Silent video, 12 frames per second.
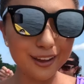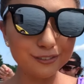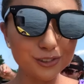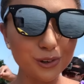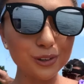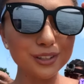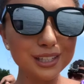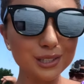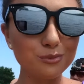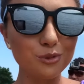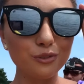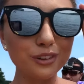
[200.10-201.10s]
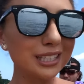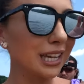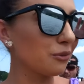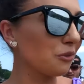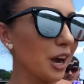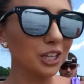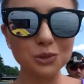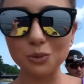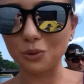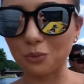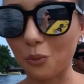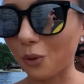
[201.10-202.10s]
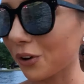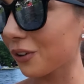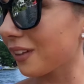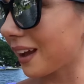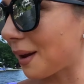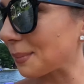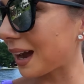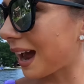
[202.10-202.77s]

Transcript: After all these movies I've watched with water, like, I'm